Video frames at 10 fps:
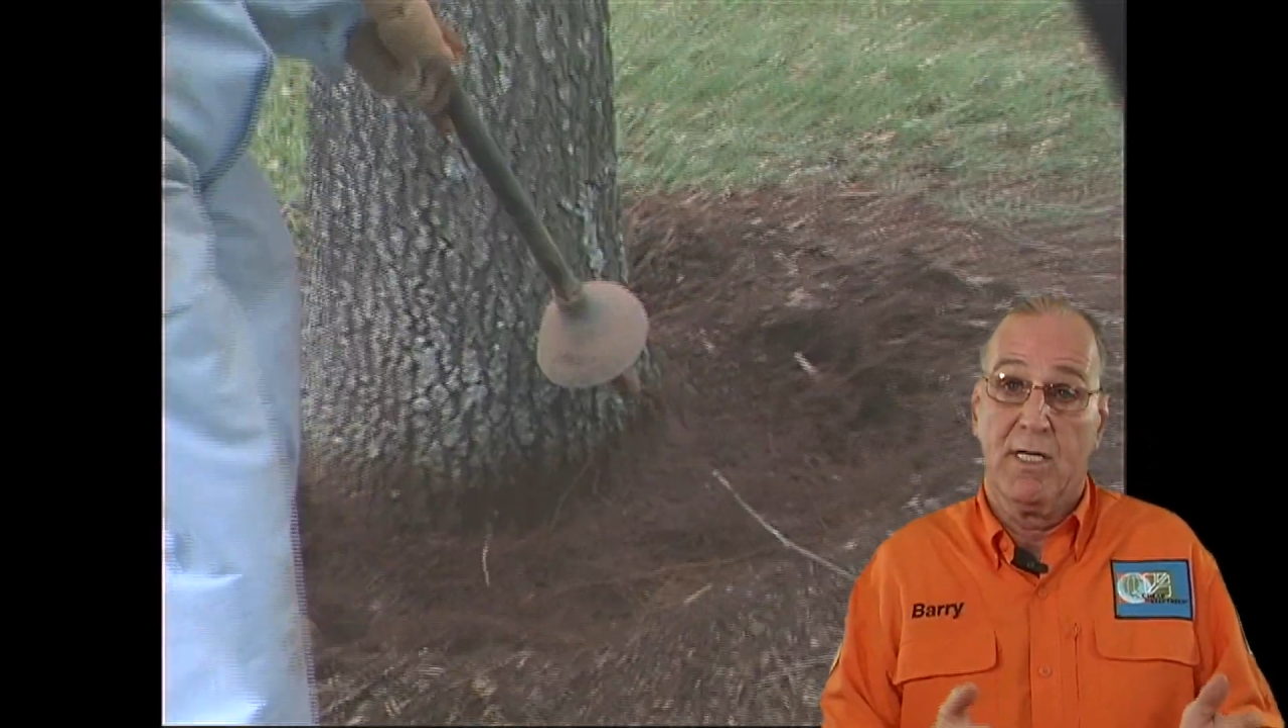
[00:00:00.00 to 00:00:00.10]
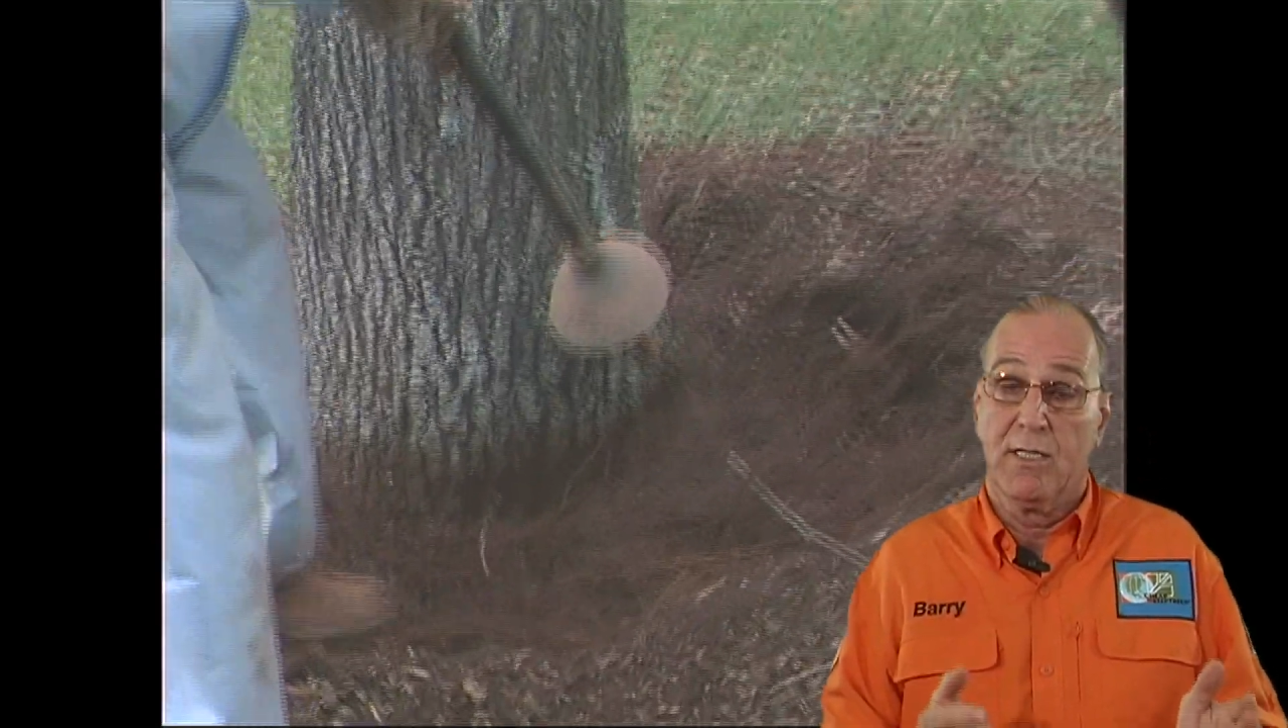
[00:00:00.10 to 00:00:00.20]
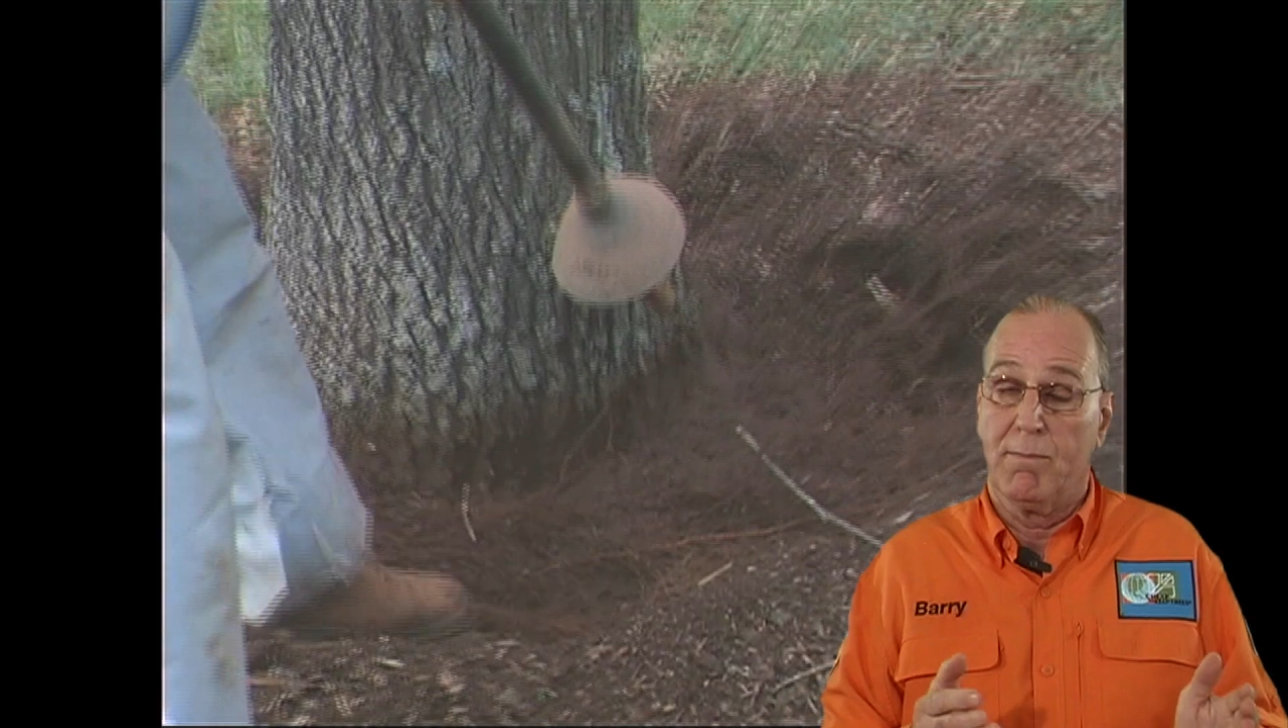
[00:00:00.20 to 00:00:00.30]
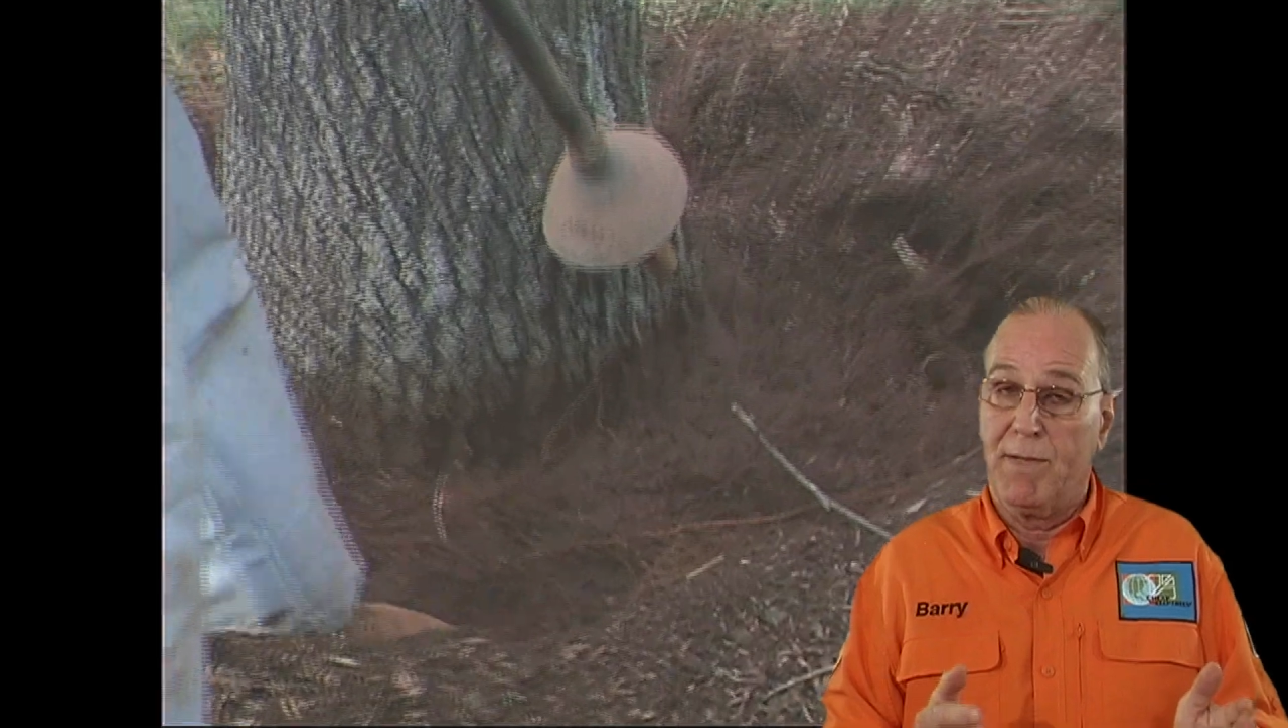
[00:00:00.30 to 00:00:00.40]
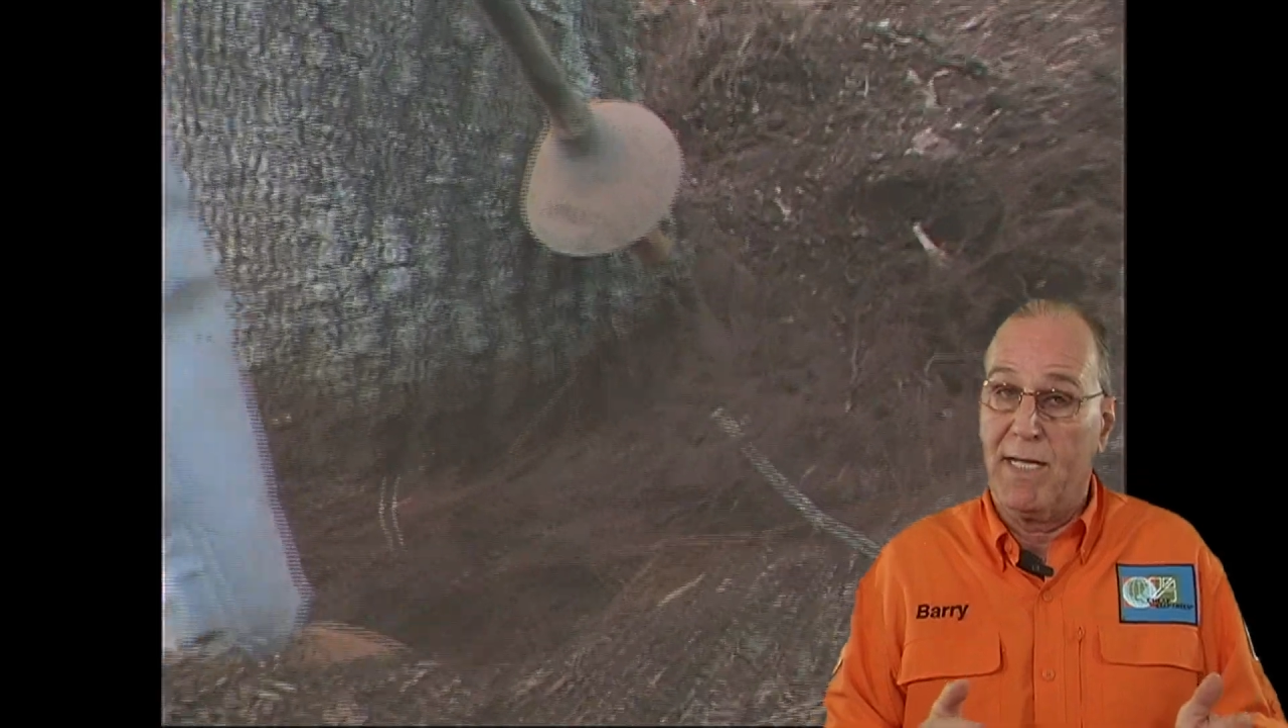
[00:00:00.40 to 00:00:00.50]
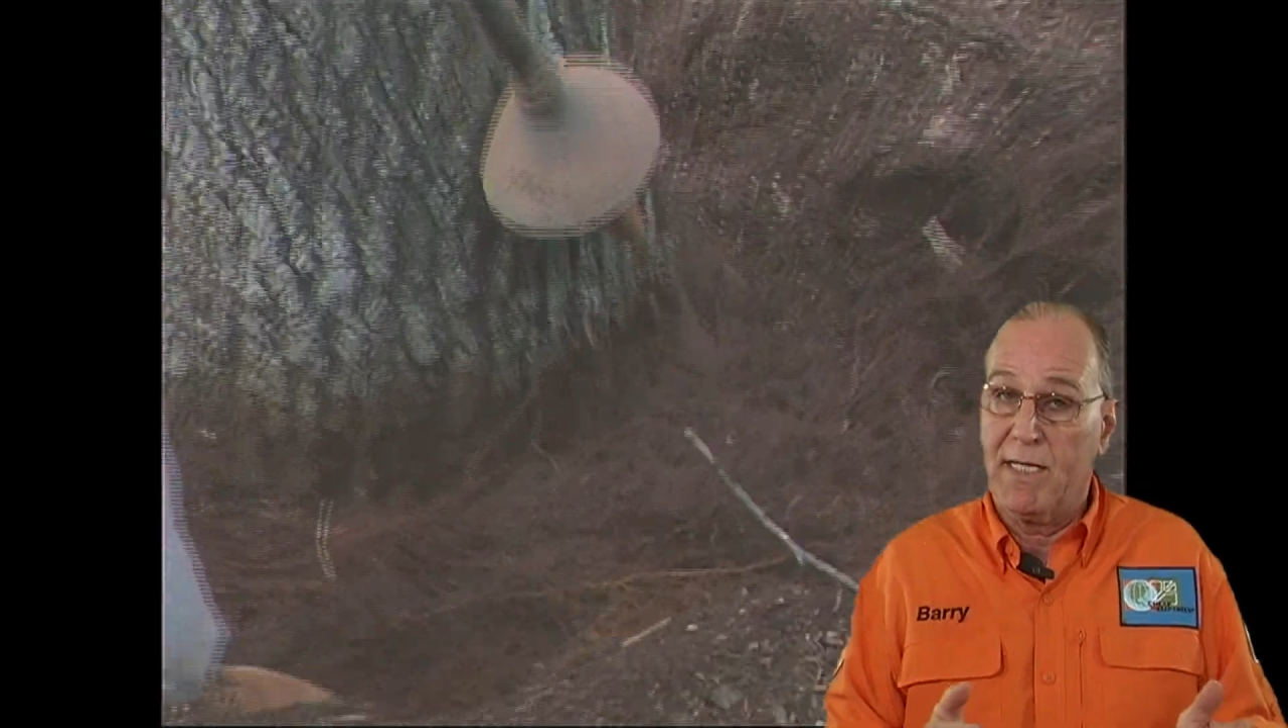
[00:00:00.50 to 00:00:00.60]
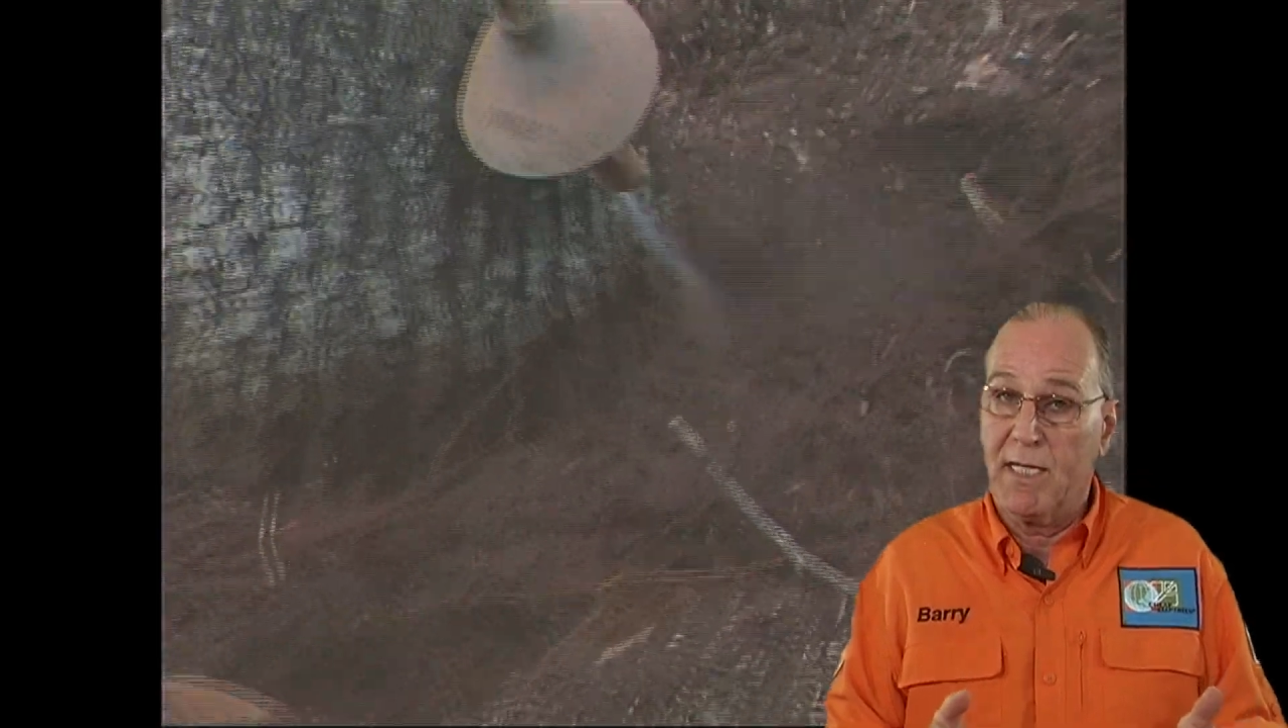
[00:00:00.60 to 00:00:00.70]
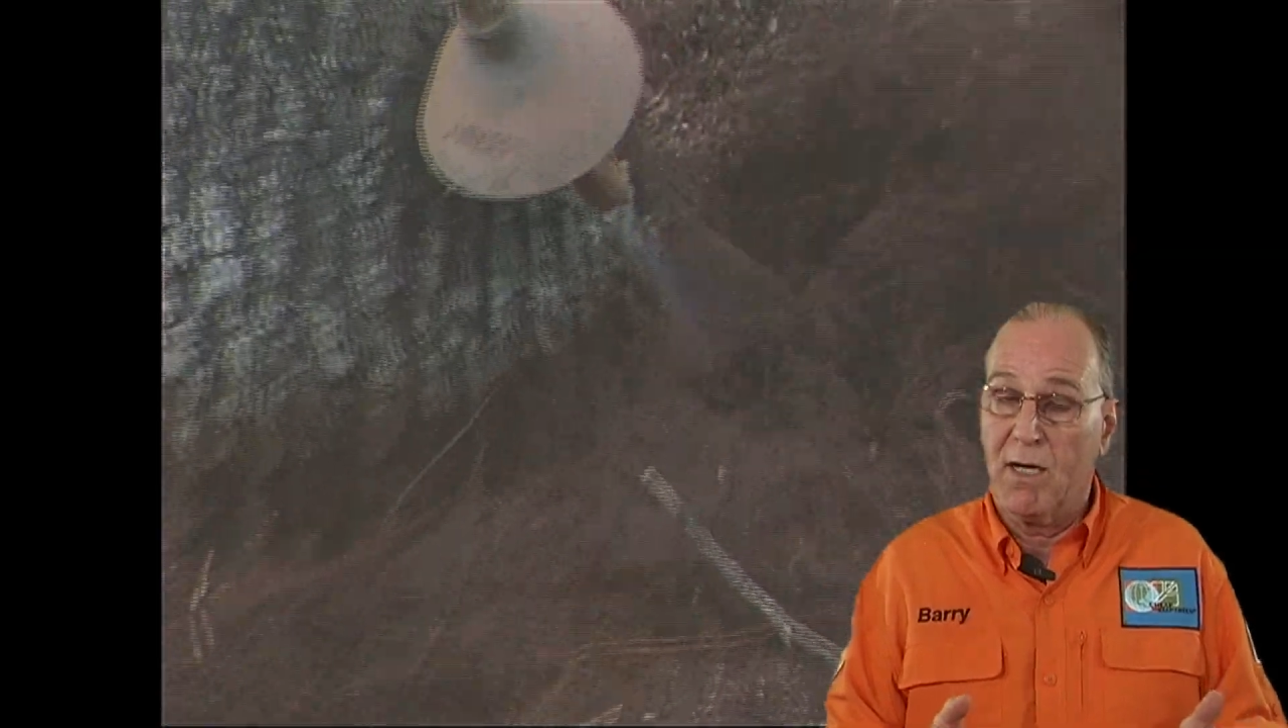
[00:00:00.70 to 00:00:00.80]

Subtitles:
depending